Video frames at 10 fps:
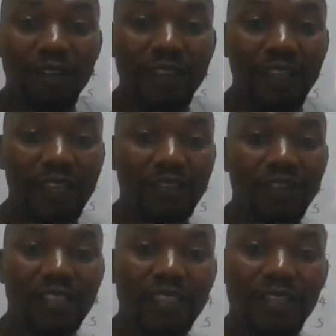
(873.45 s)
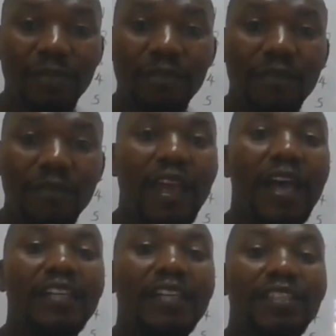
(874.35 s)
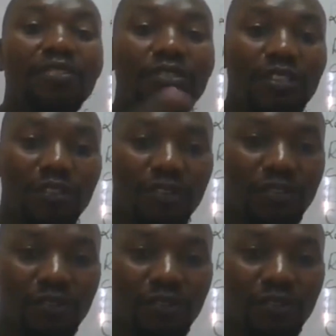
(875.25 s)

When they get to the system, they add 00.